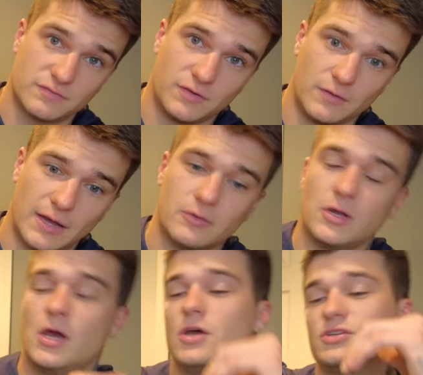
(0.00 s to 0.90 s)
fall out.
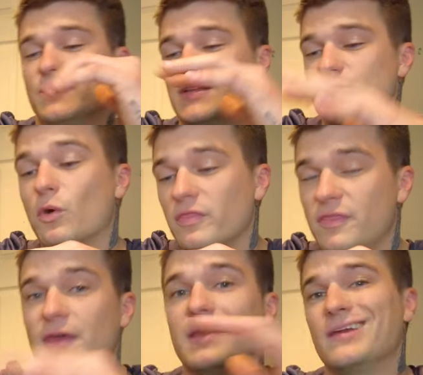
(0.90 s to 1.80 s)
So that's one
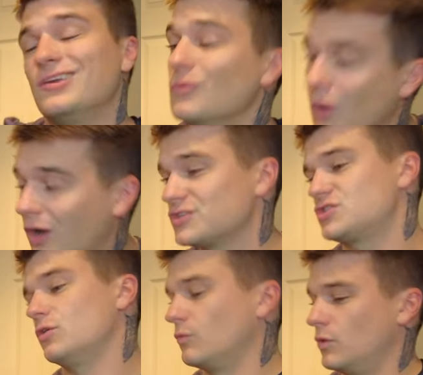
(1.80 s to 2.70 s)
thing you
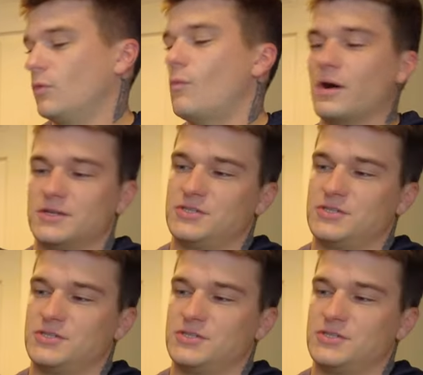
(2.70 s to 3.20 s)
also want